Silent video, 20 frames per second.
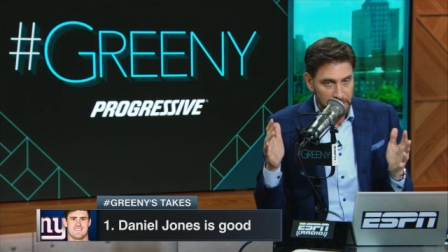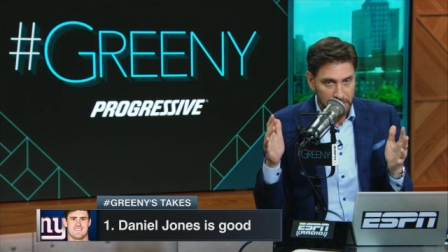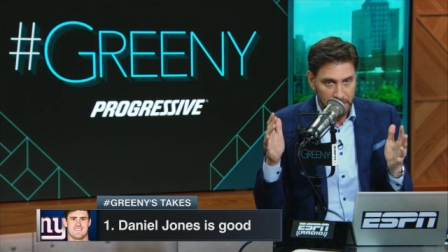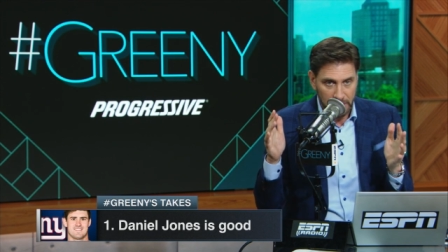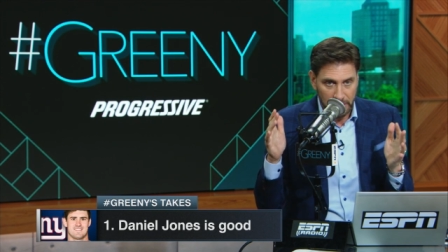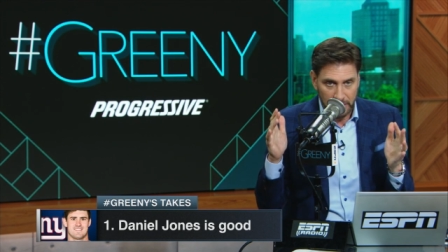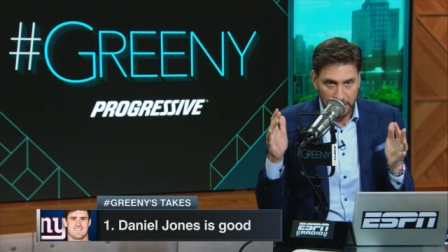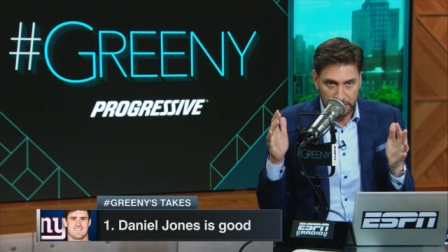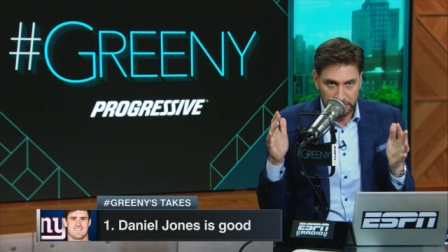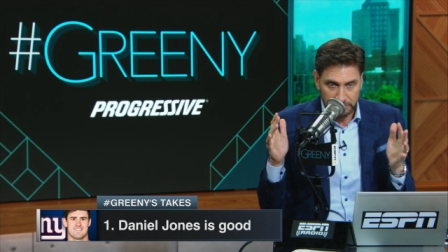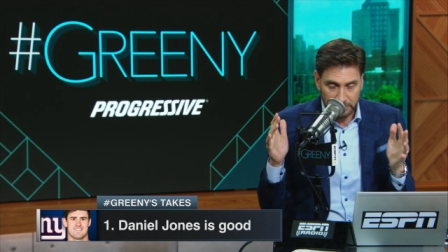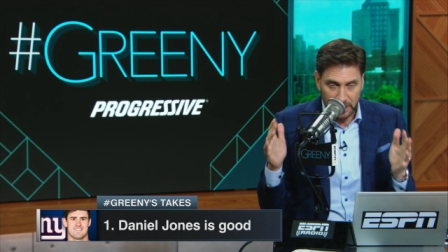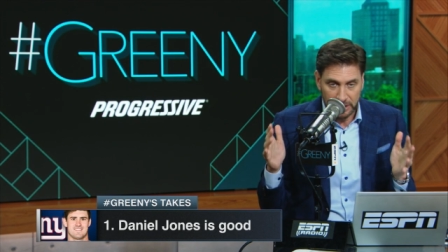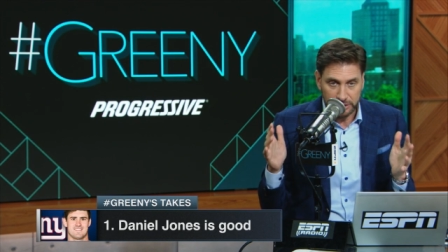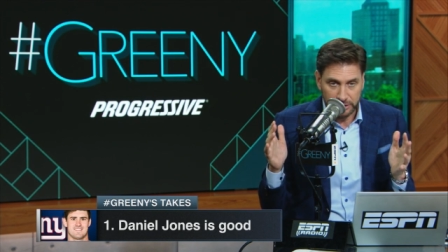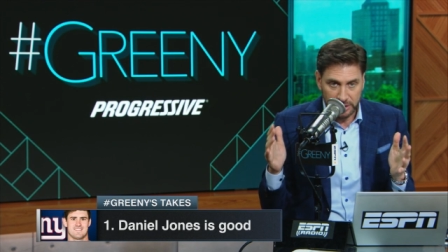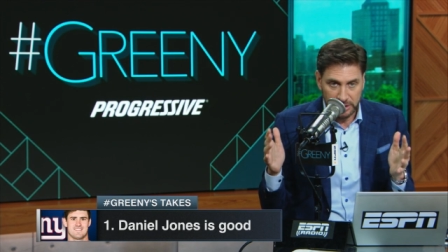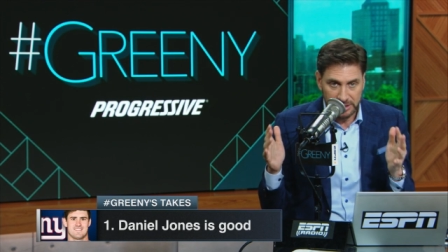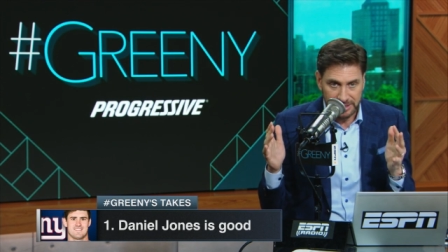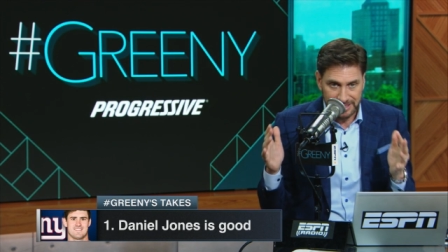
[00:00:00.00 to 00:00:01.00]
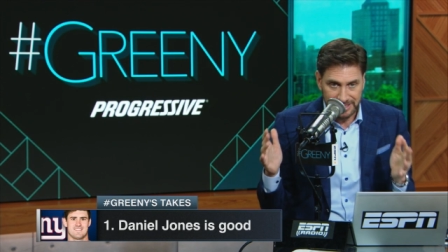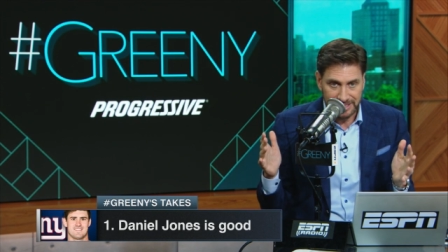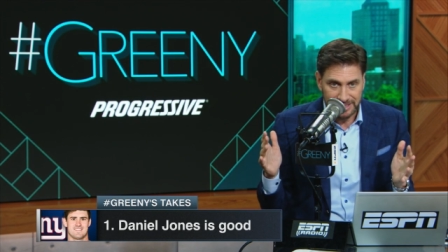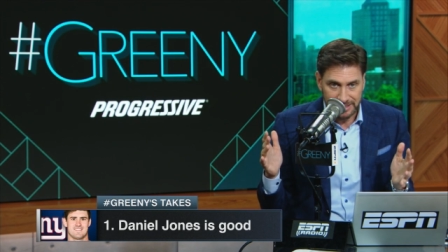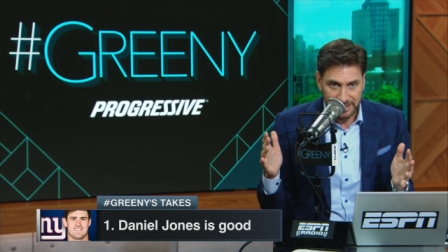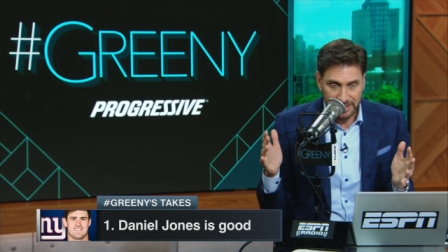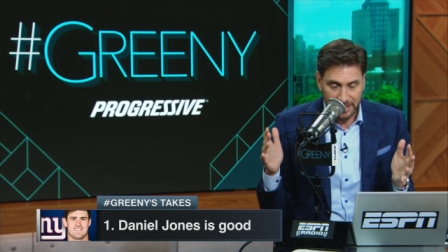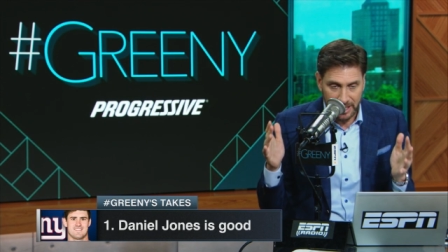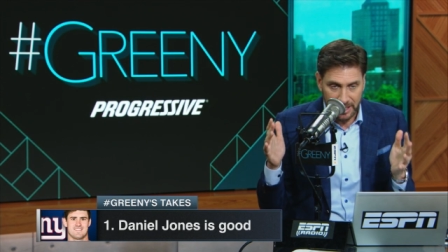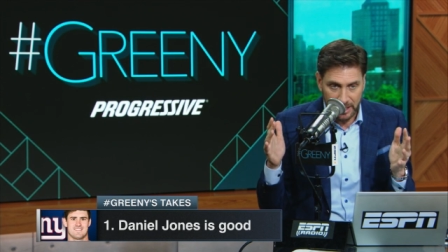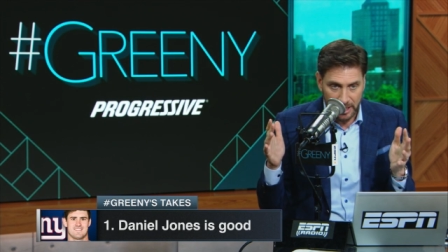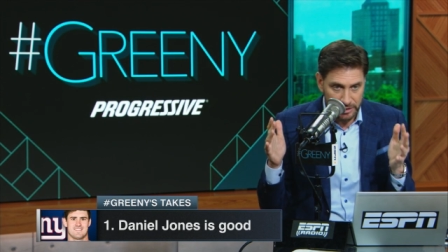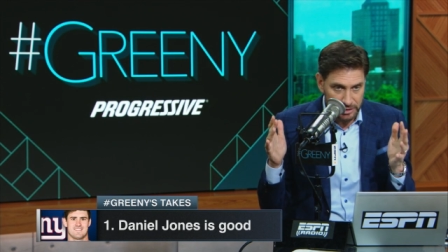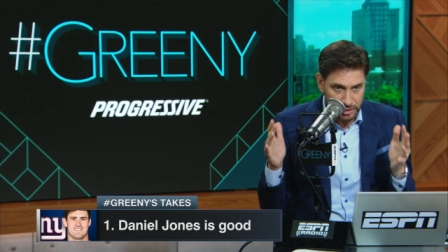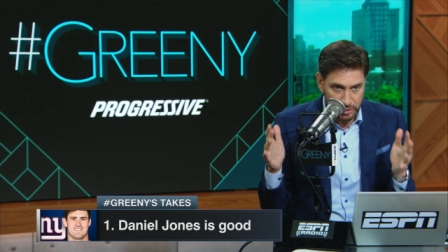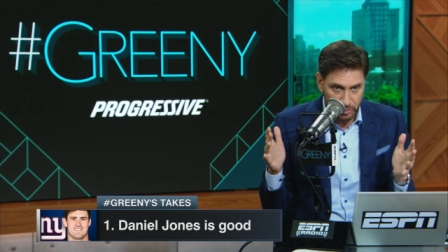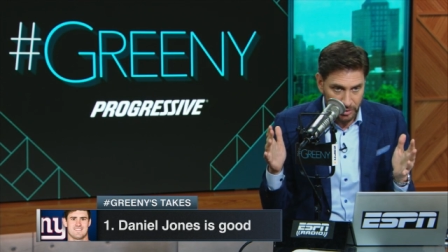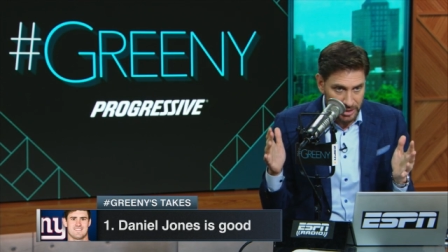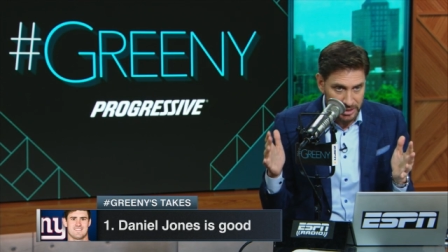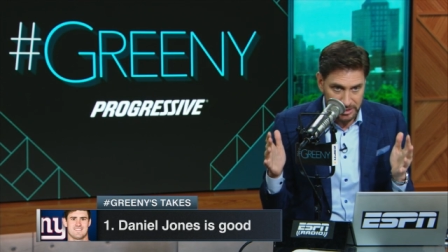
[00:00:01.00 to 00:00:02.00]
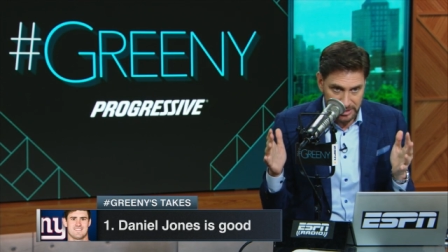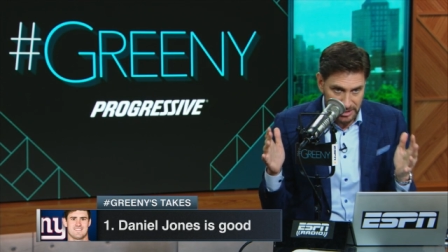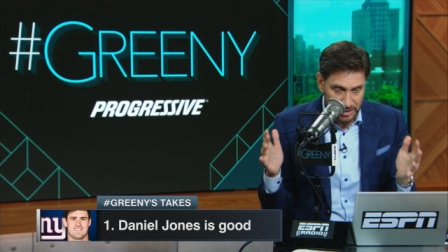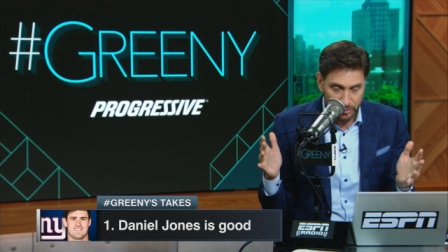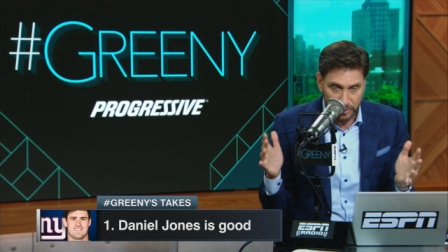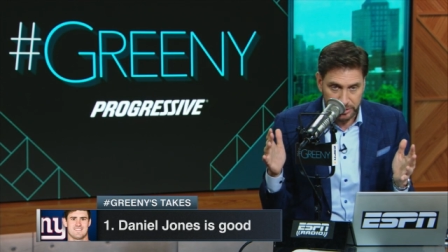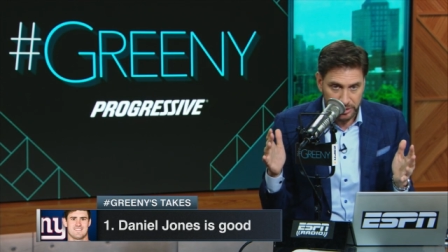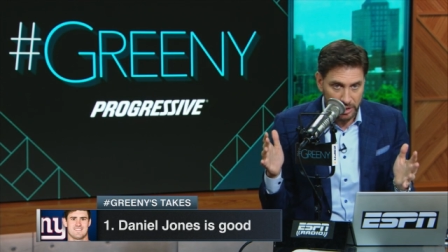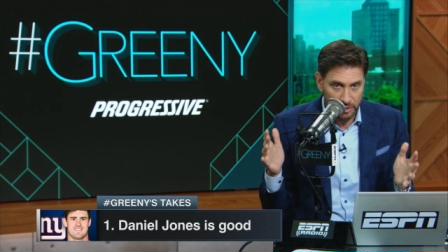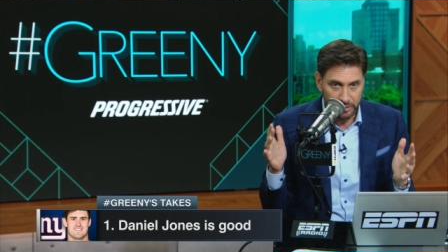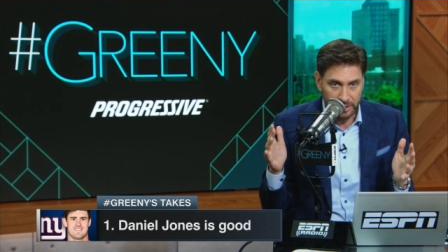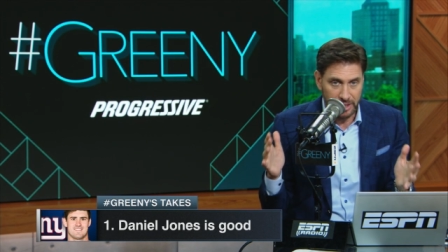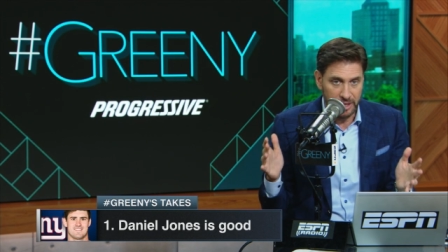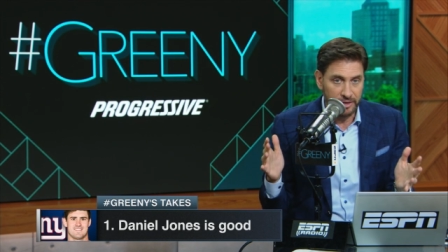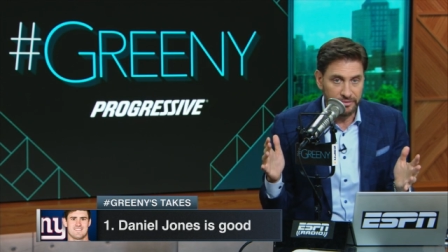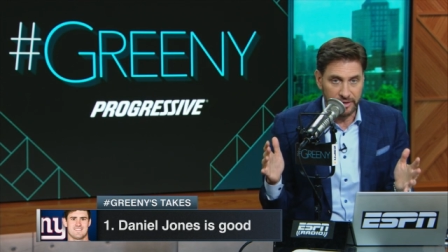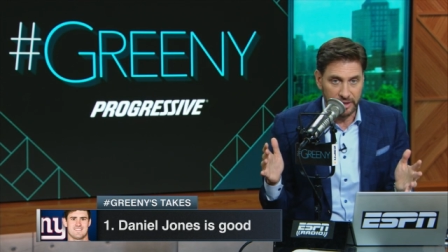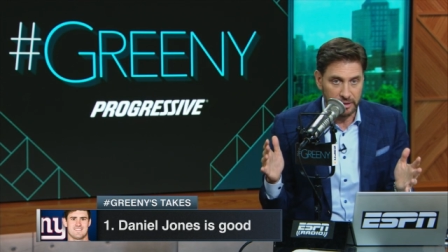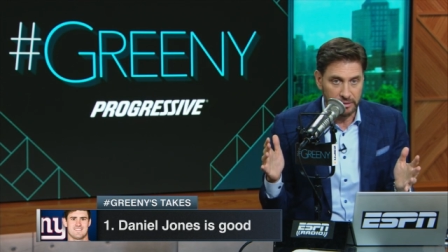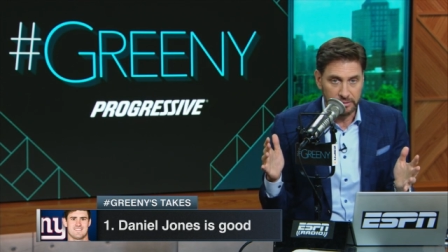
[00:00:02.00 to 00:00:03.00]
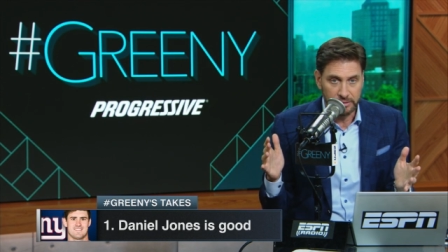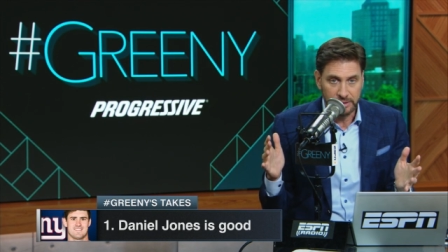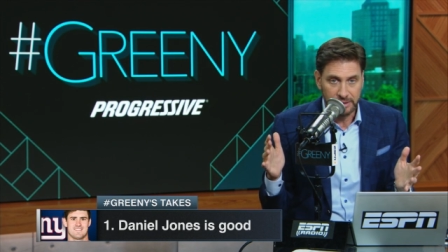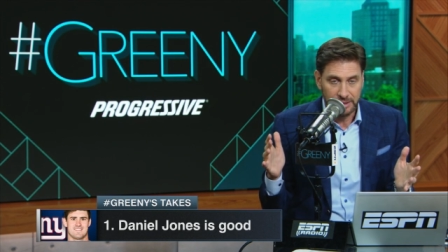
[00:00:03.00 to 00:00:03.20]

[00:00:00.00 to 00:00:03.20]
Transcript: uh, much this season, and I just want to see what's going on there.